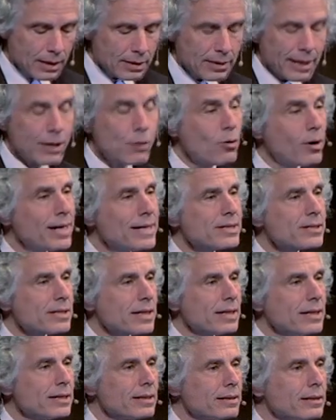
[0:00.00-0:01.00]
Likewise,
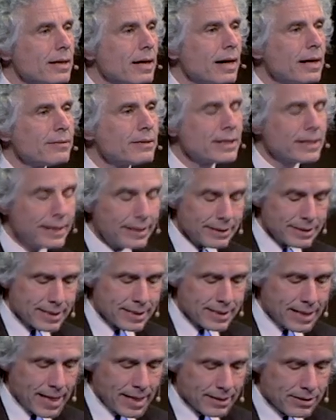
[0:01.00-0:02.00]
in the United
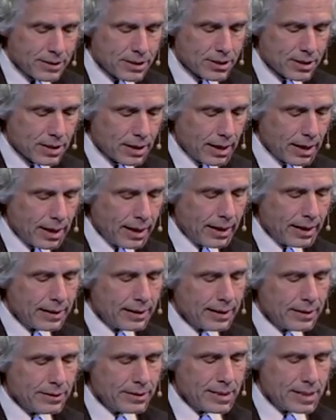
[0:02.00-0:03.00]
States,
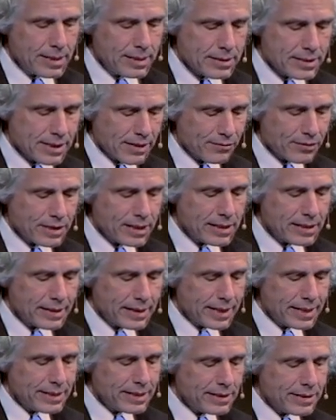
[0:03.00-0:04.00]
in the 17th
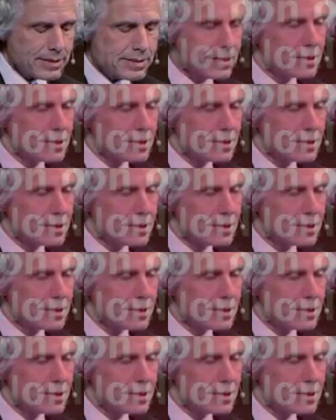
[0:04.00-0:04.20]
and 18th